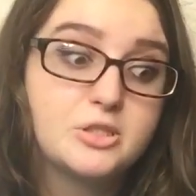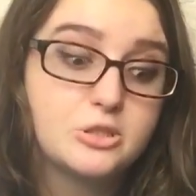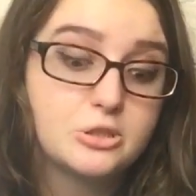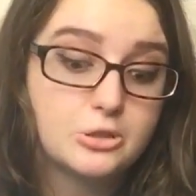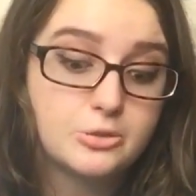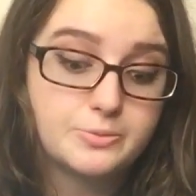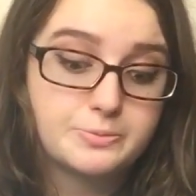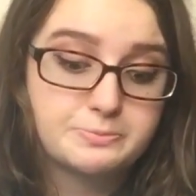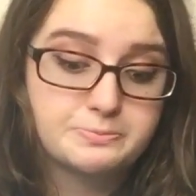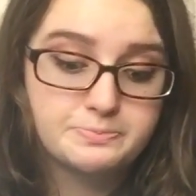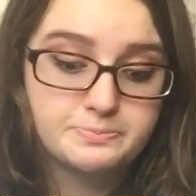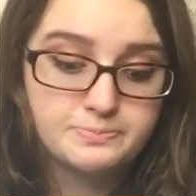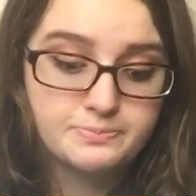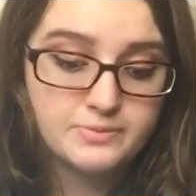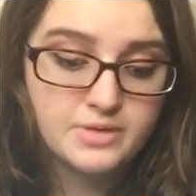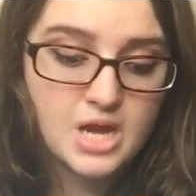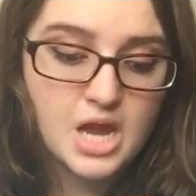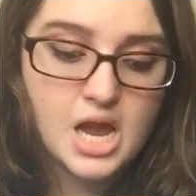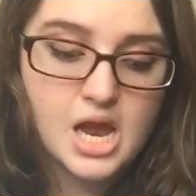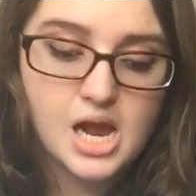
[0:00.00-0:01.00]
So
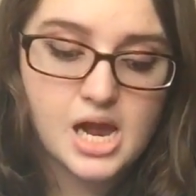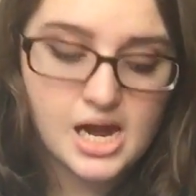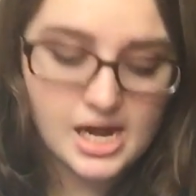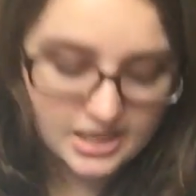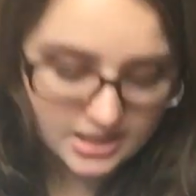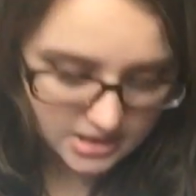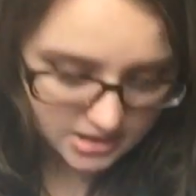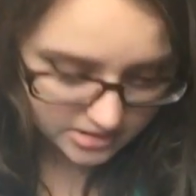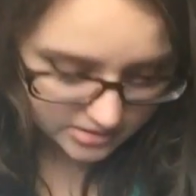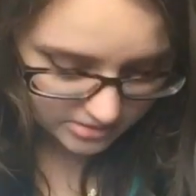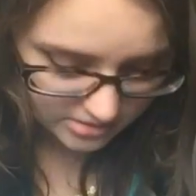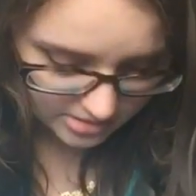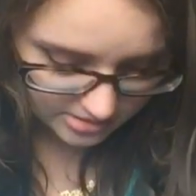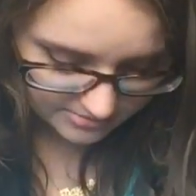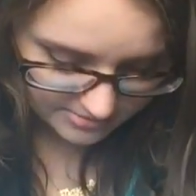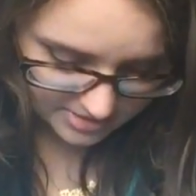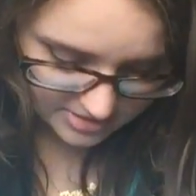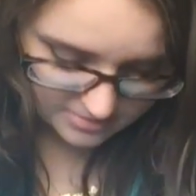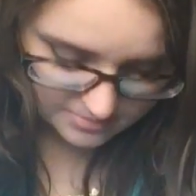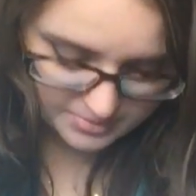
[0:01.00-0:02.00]
I gotta look on
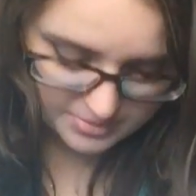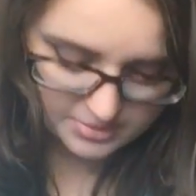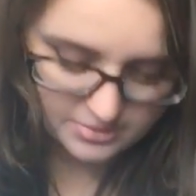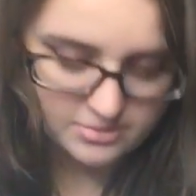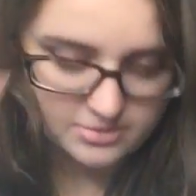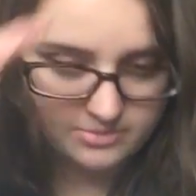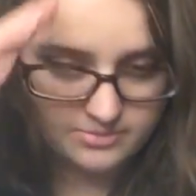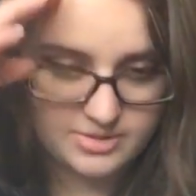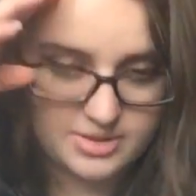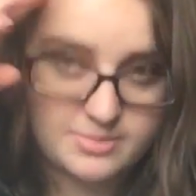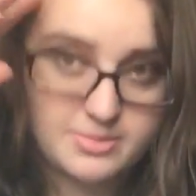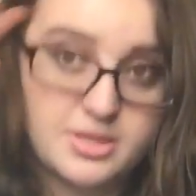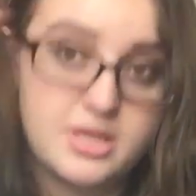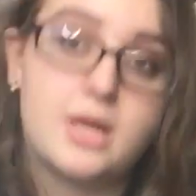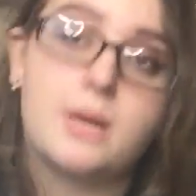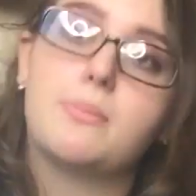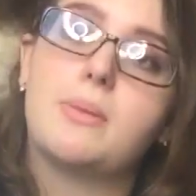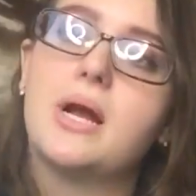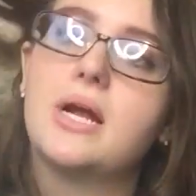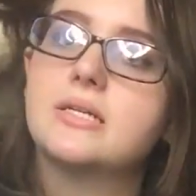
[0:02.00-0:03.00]
my computer. Maybe
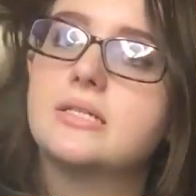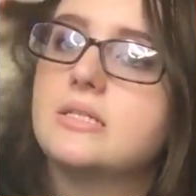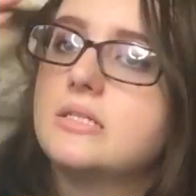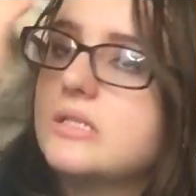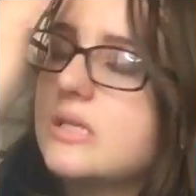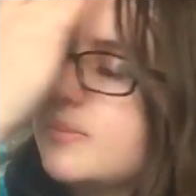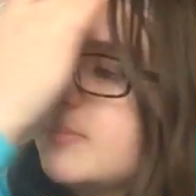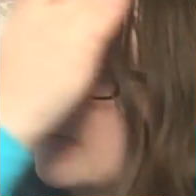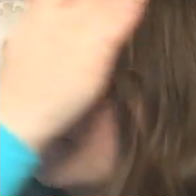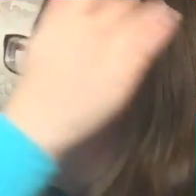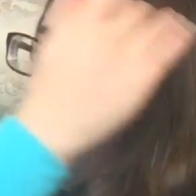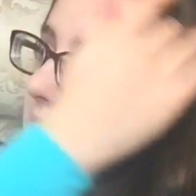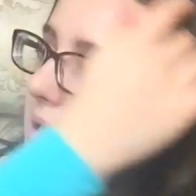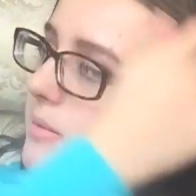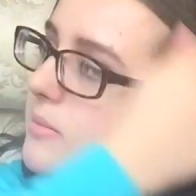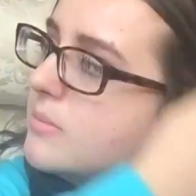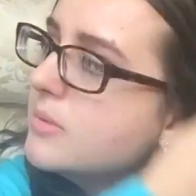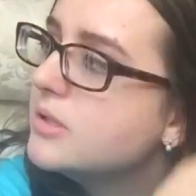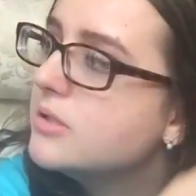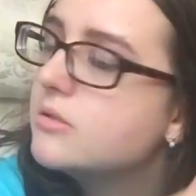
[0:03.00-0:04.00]
I backed it up on my
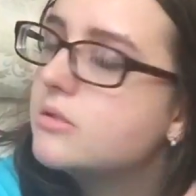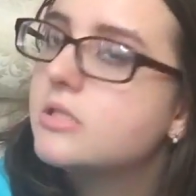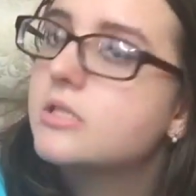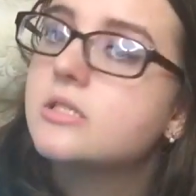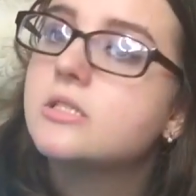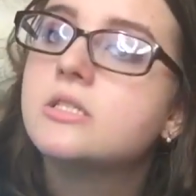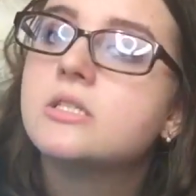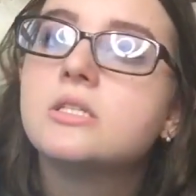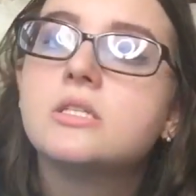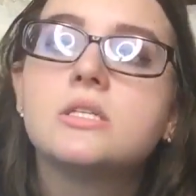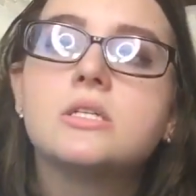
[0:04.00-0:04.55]
computer.